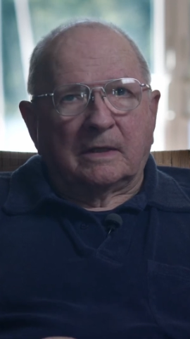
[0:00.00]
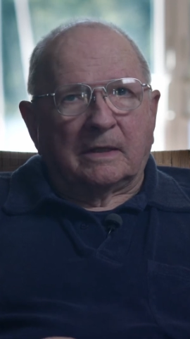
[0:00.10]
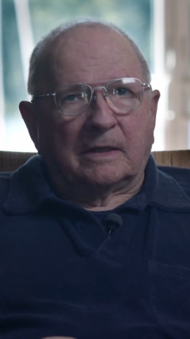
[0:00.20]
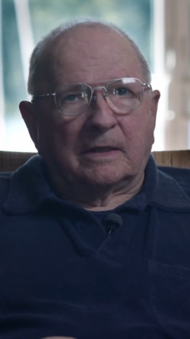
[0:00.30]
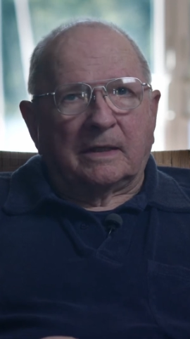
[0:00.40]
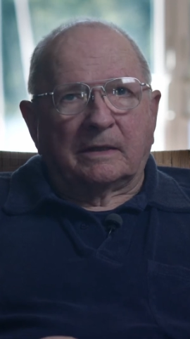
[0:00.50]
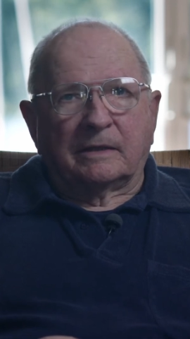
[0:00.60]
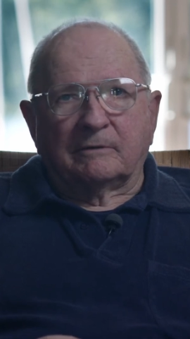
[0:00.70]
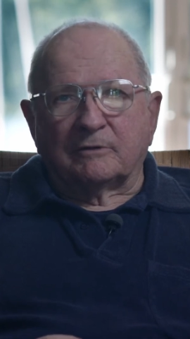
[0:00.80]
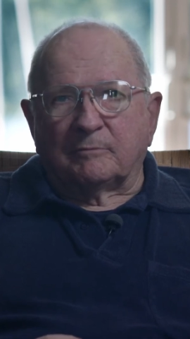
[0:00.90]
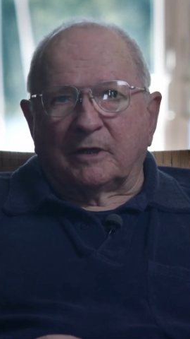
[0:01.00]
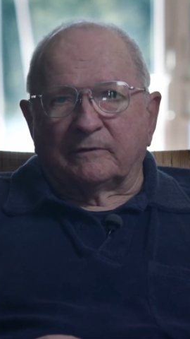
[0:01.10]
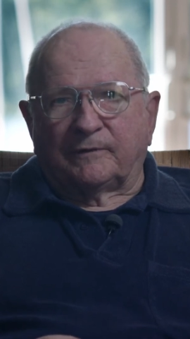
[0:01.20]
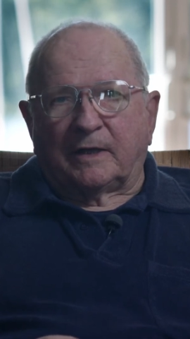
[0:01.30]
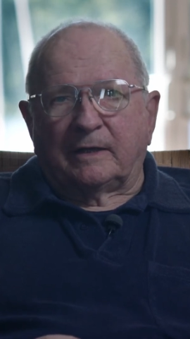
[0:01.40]
I think it was about
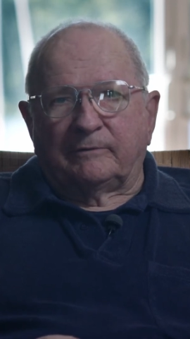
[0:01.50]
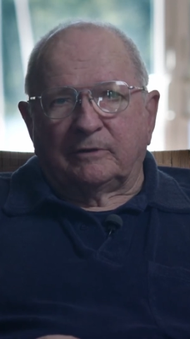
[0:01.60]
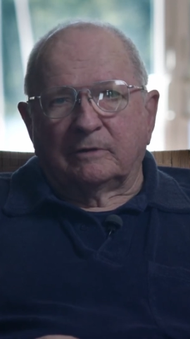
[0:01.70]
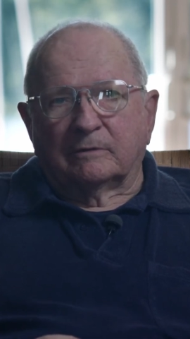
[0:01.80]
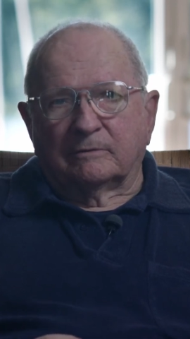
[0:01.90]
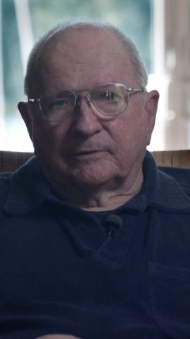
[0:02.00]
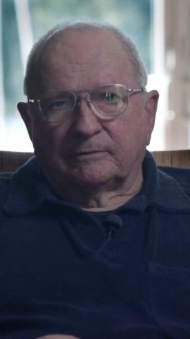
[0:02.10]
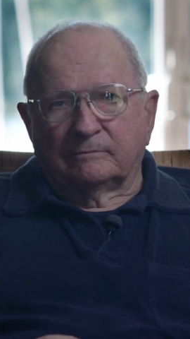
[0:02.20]
5 years.